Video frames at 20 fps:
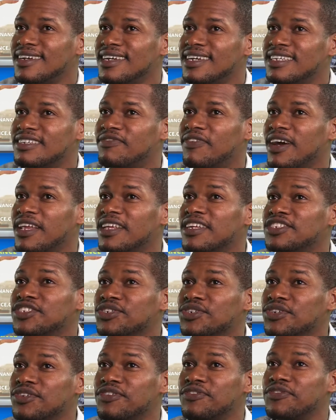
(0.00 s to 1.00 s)
is
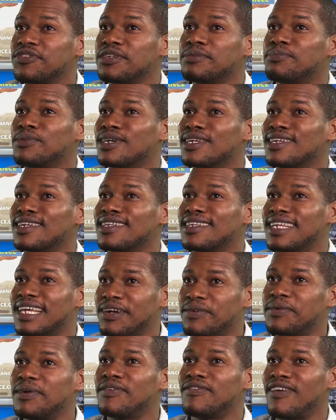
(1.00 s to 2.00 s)
financially free, but
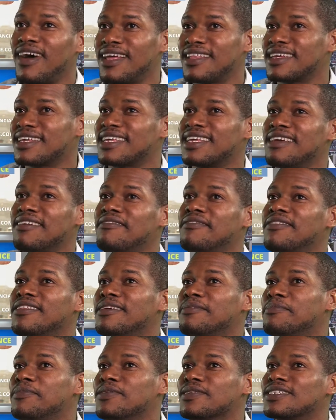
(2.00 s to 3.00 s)
they would rather give
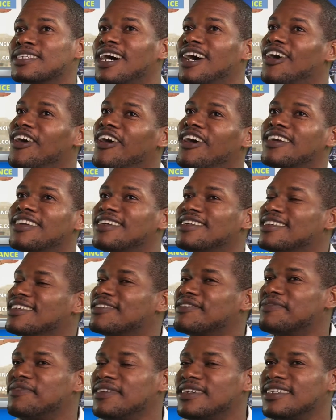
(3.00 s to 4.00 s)
the most
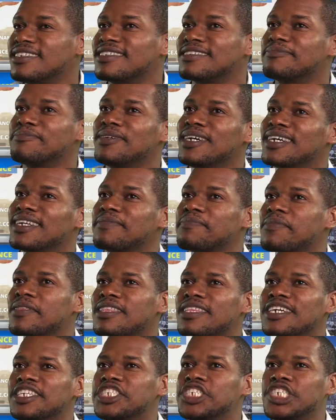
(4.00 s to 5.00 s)
hard-earned funds. But
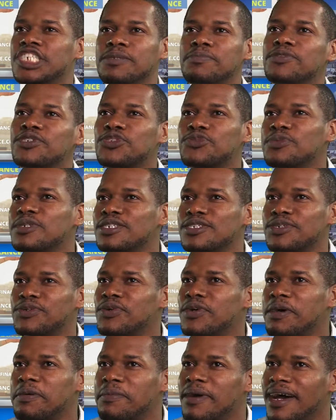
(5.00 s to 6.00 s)
the cheapest way to
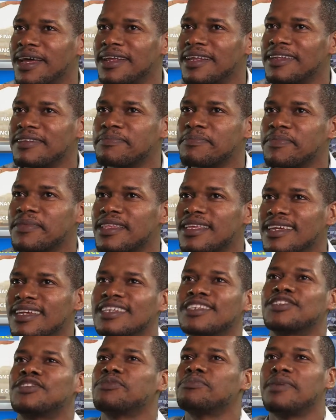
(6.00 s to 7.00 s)
go about it
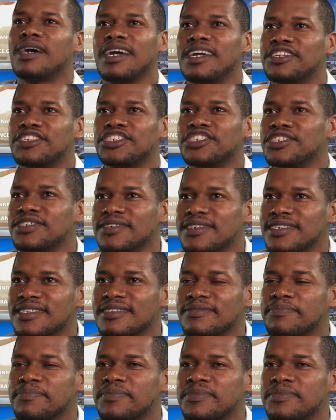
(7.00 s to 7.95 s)
is to buy insurance.